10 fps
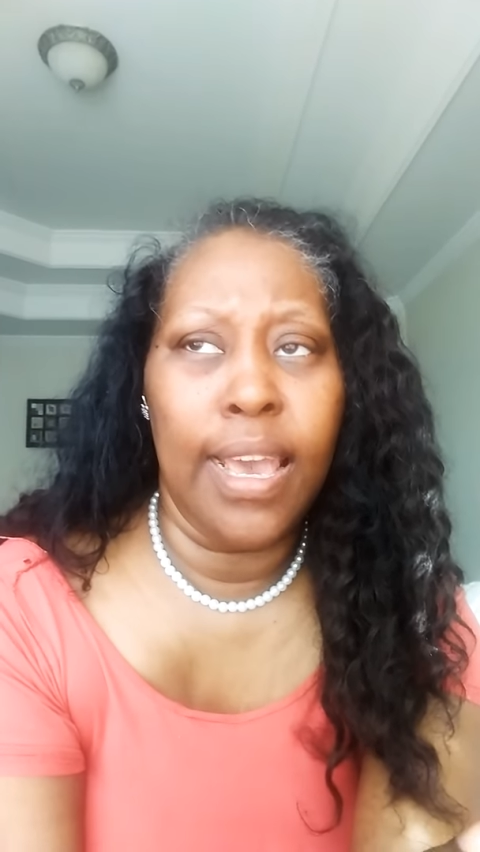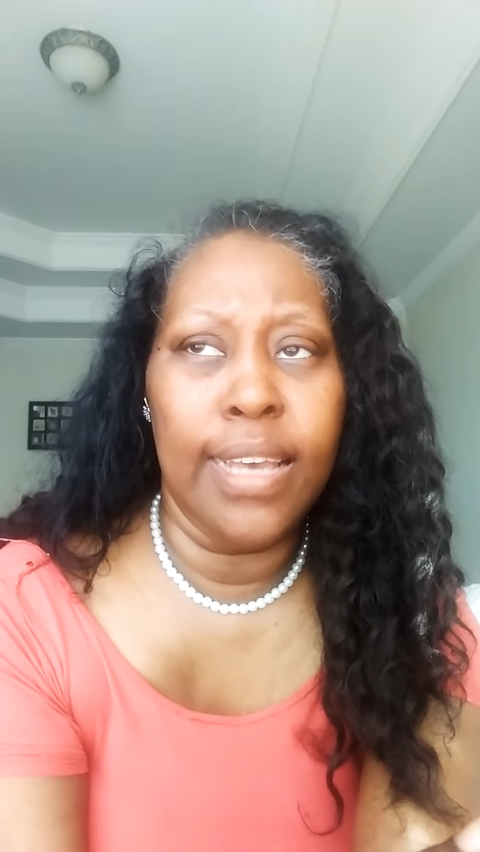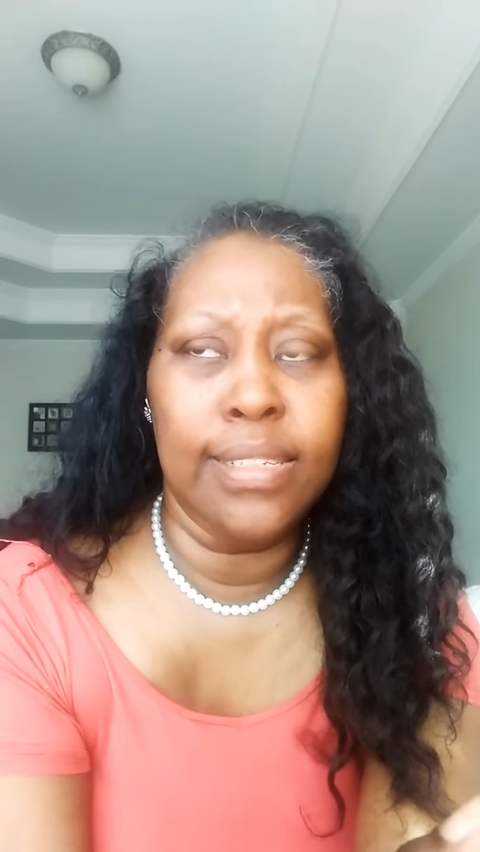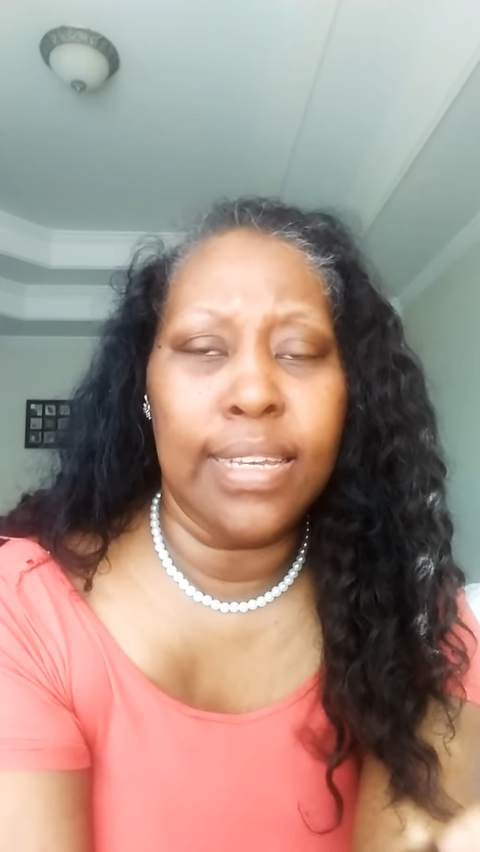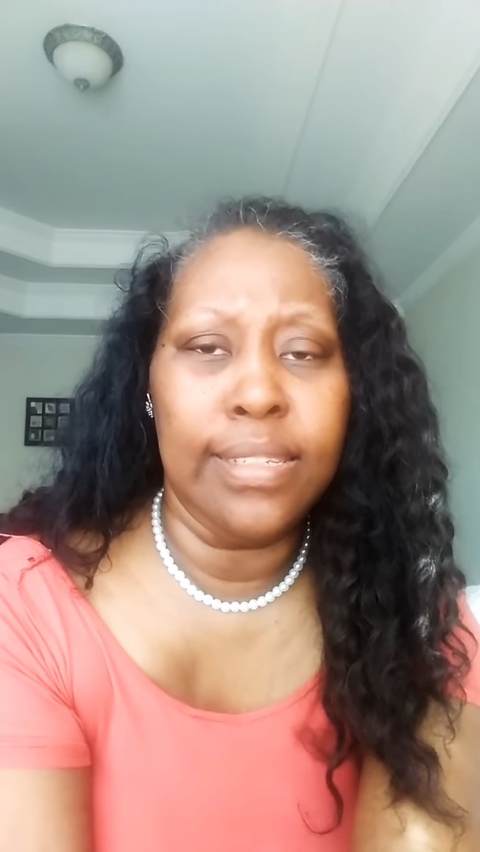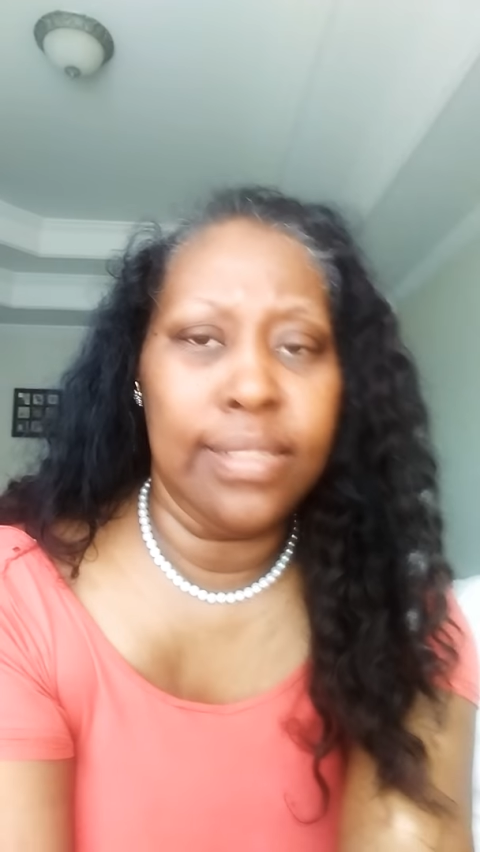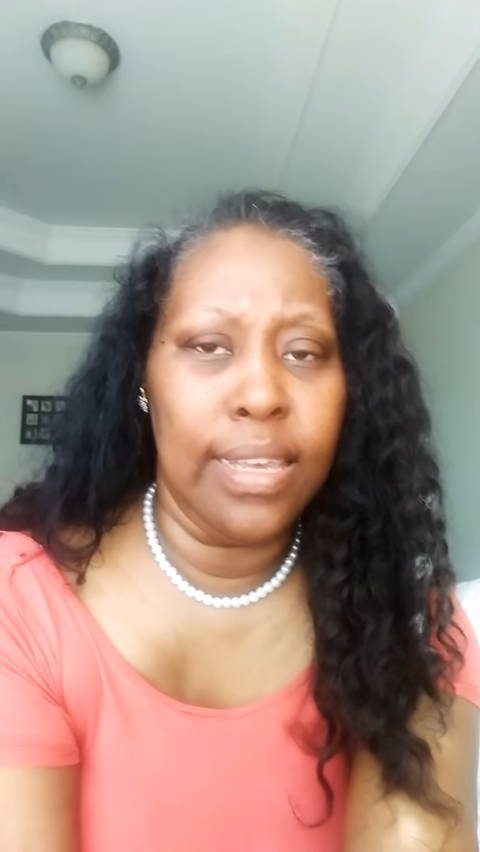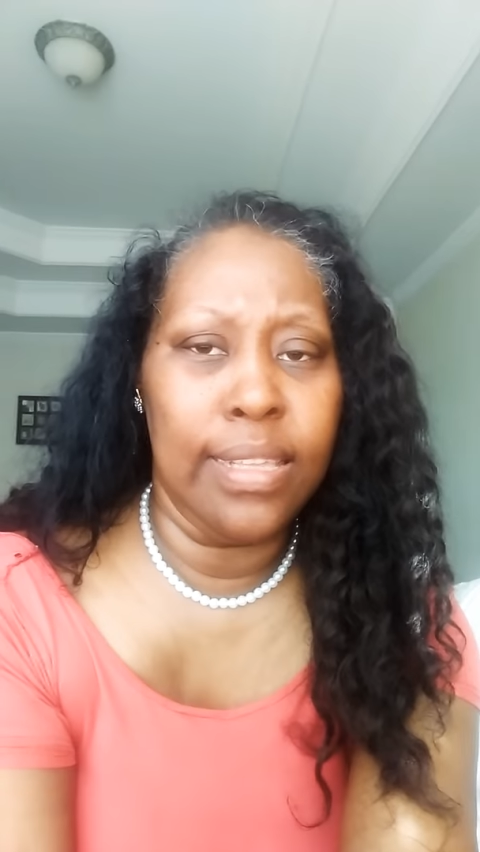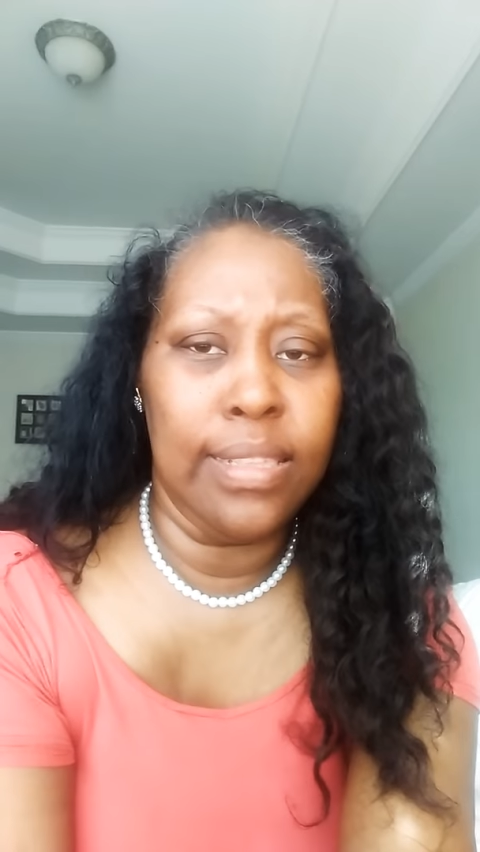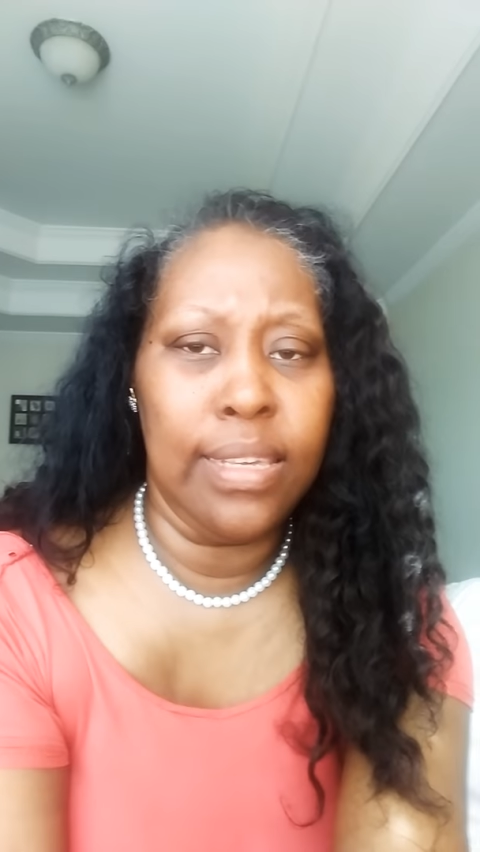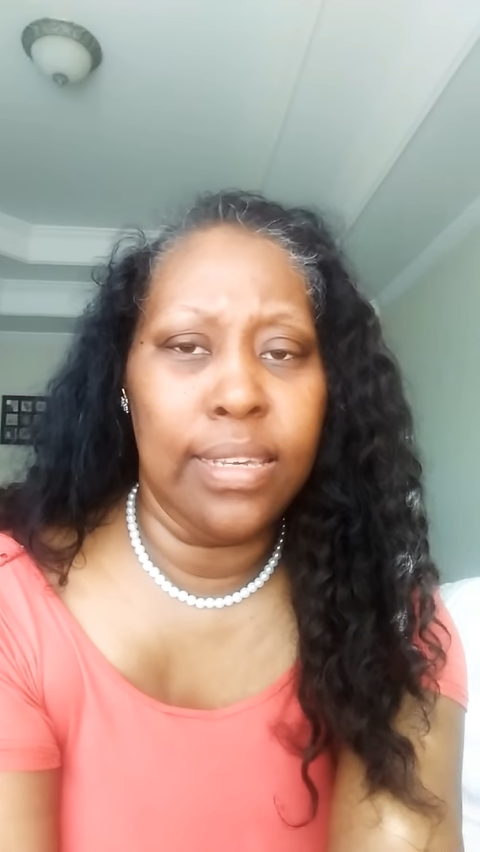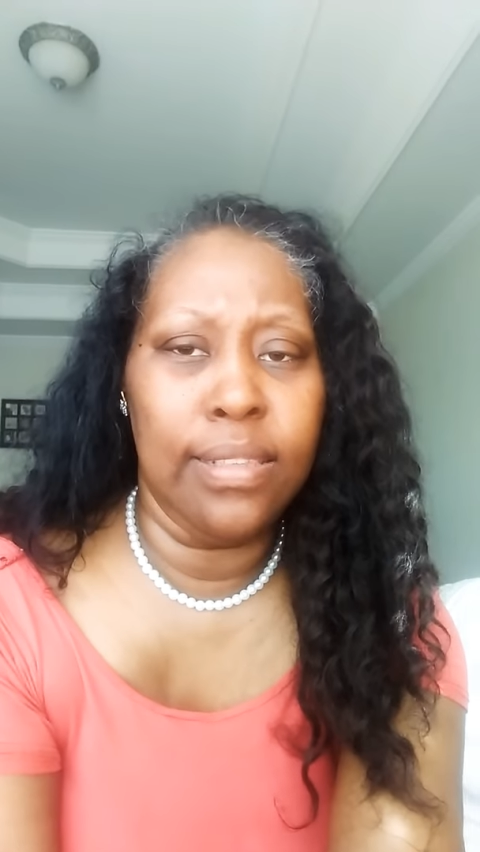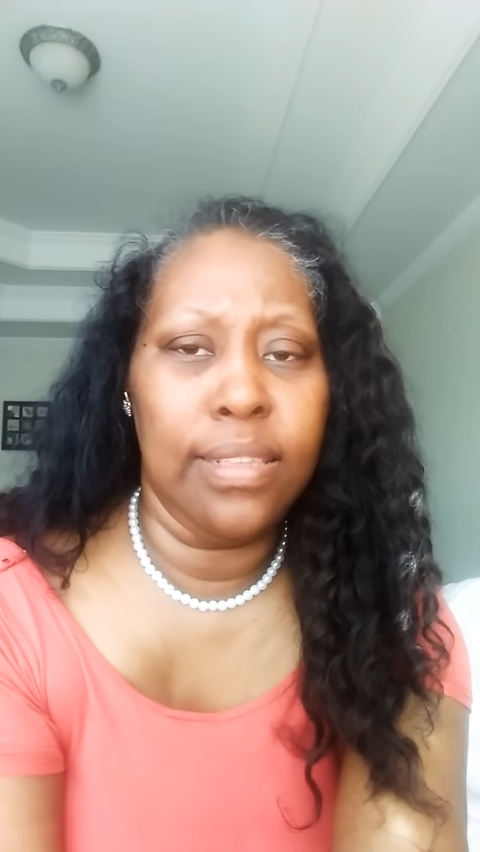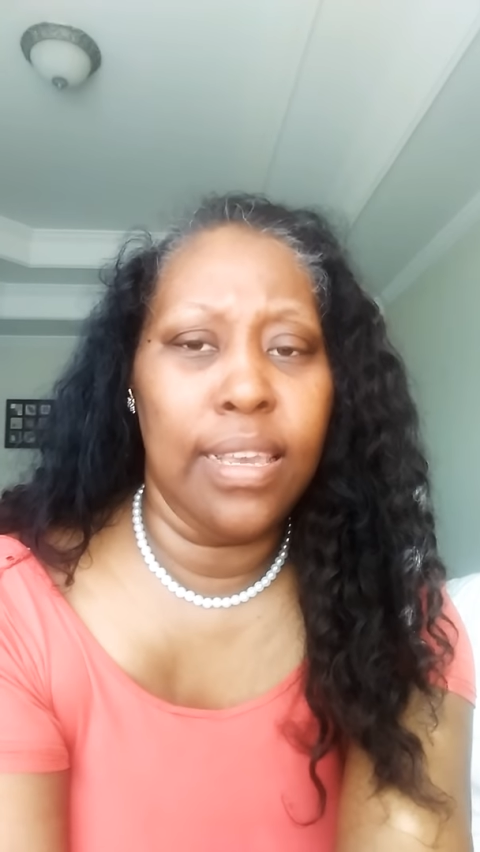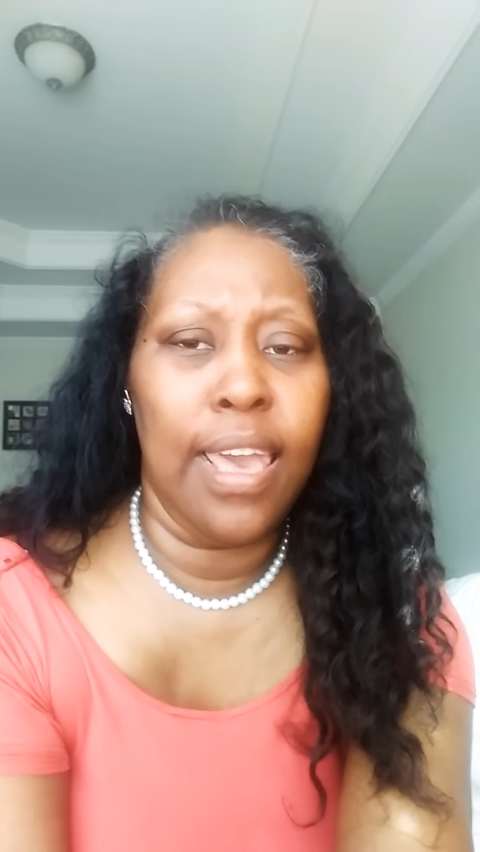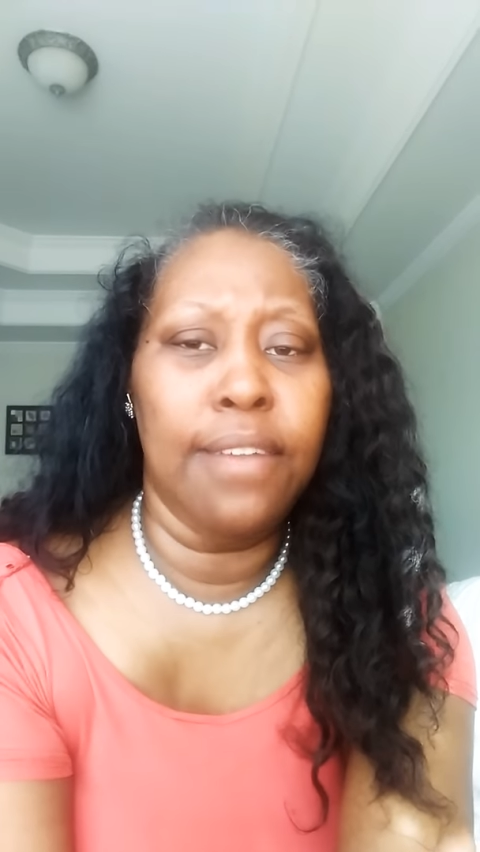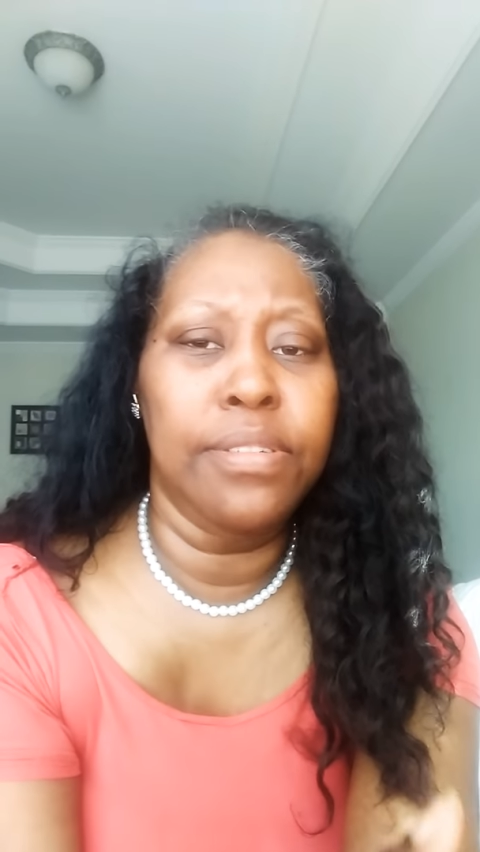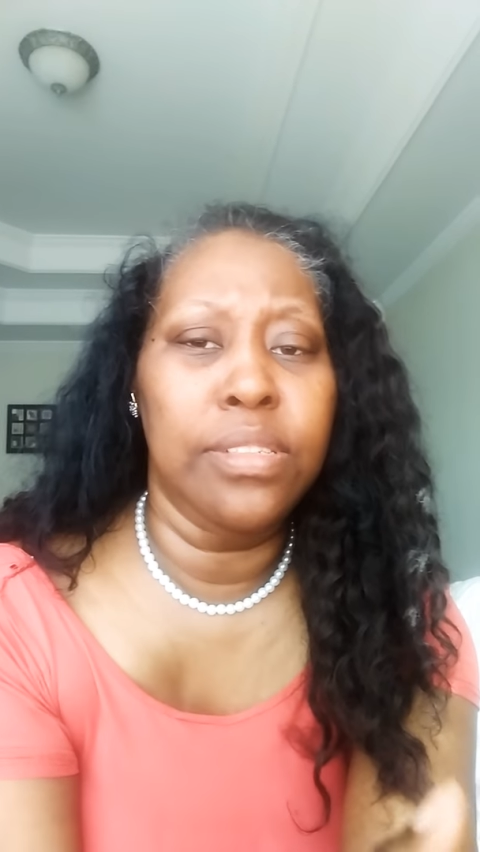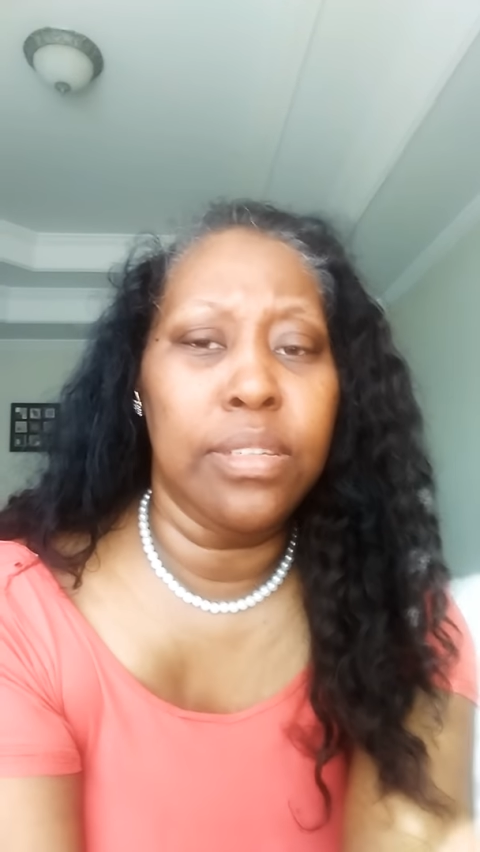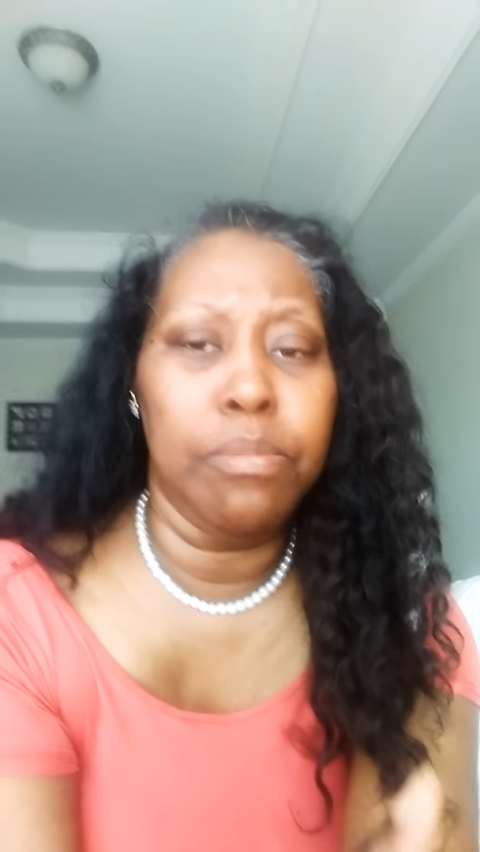as I said, the
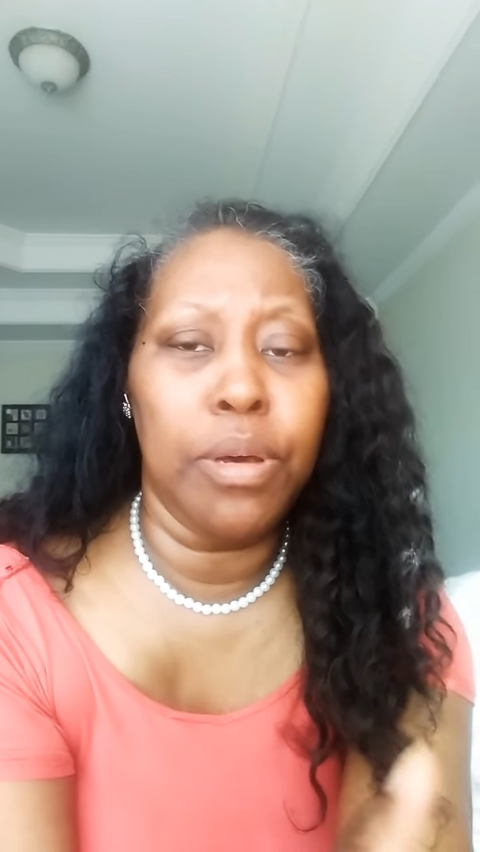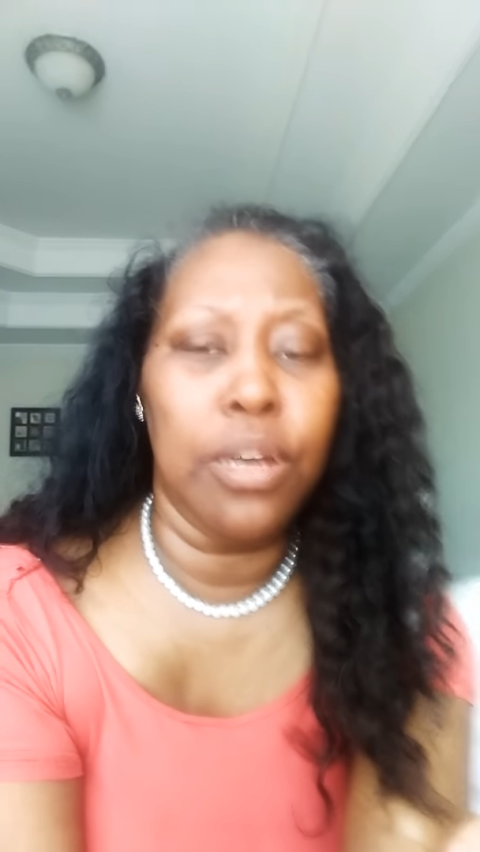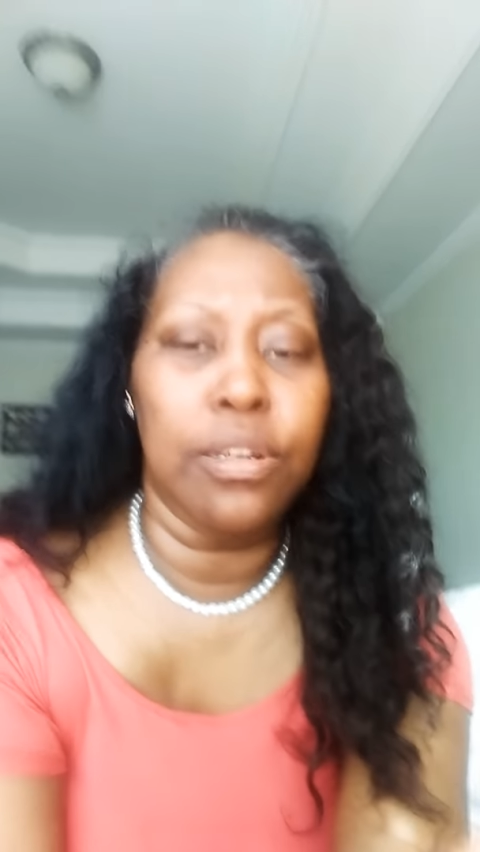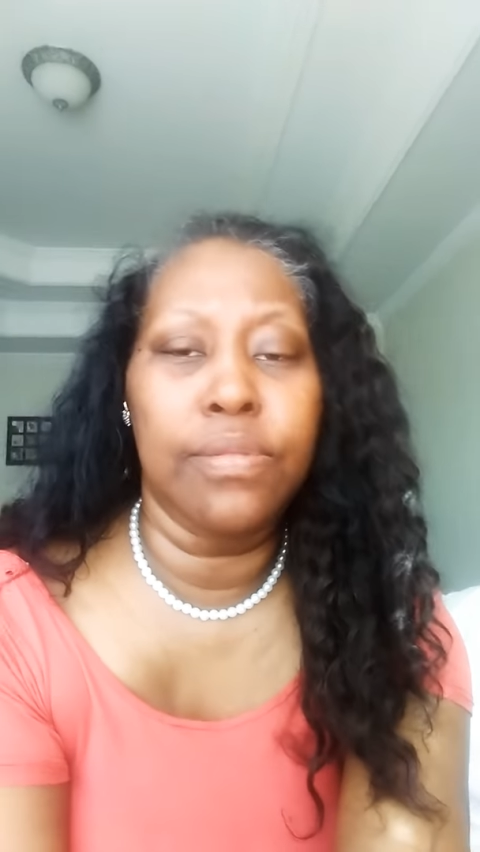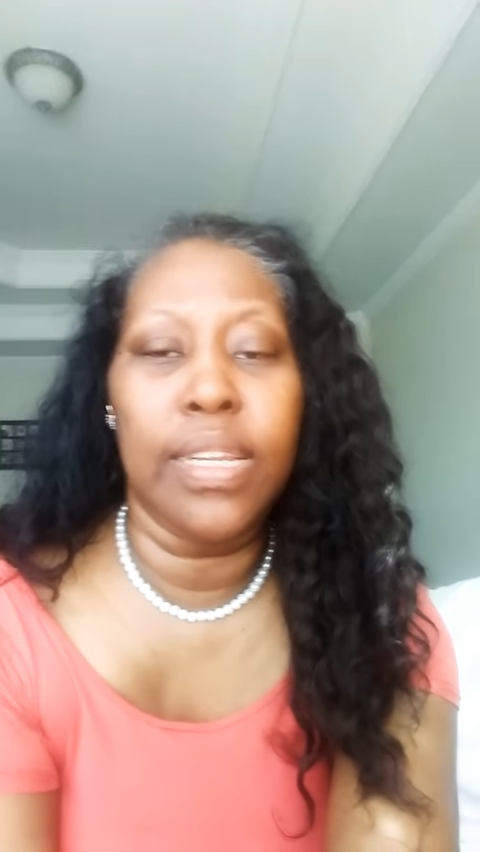heavens above,